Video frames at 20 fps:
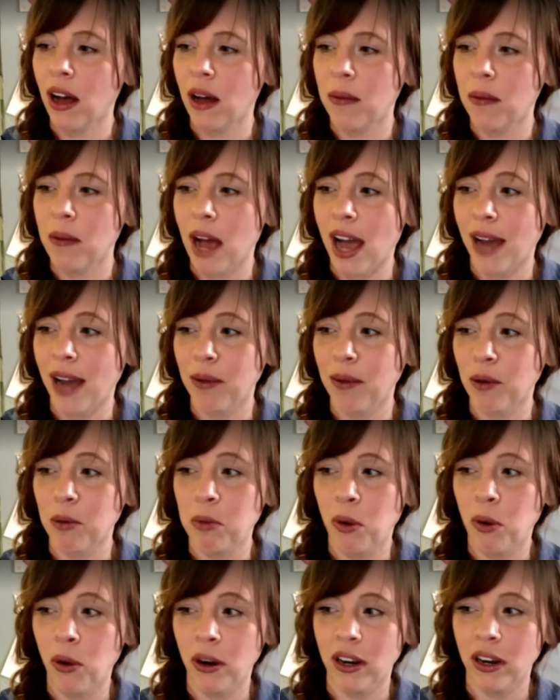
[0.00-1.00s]
This series
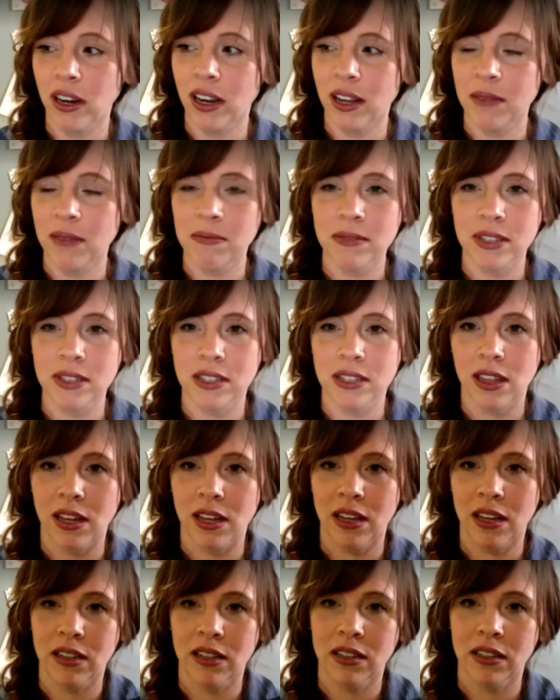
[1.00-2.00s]
started shortly after the
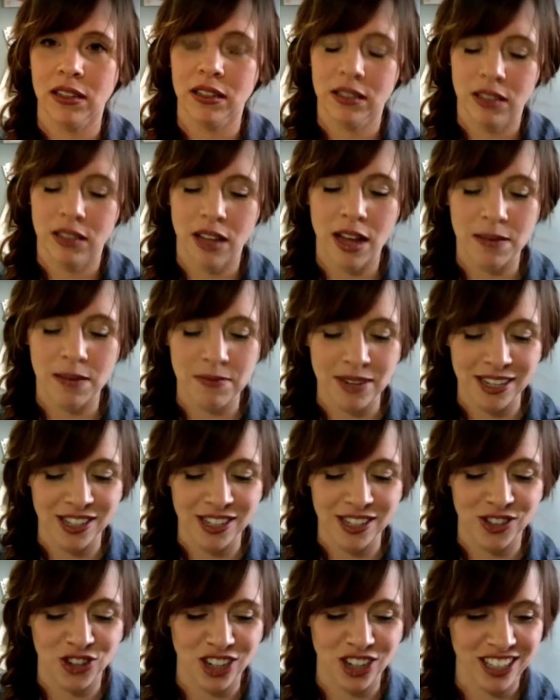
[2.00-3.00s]
release of Pizzeria
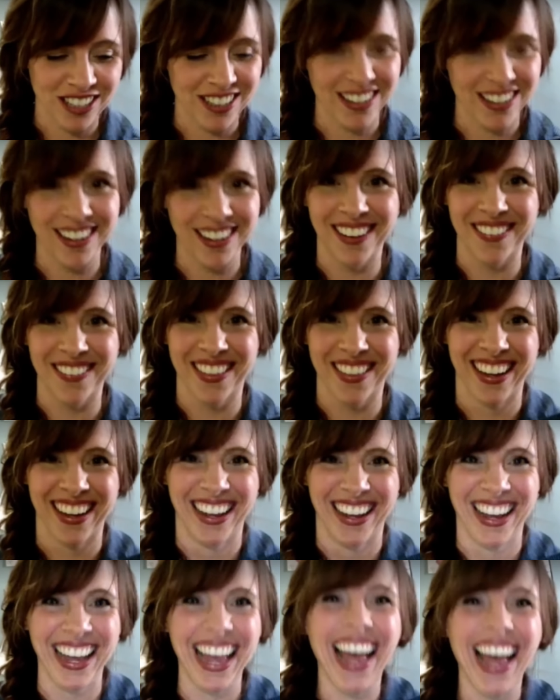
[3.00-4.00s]
Simulator and
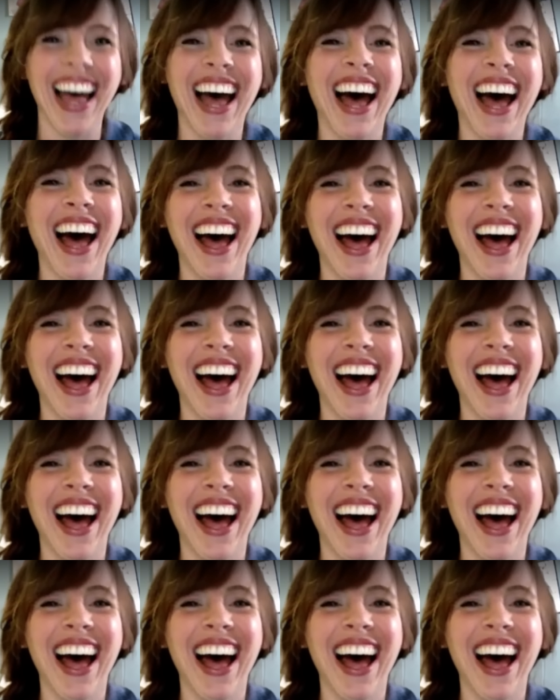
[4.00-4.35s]
continued long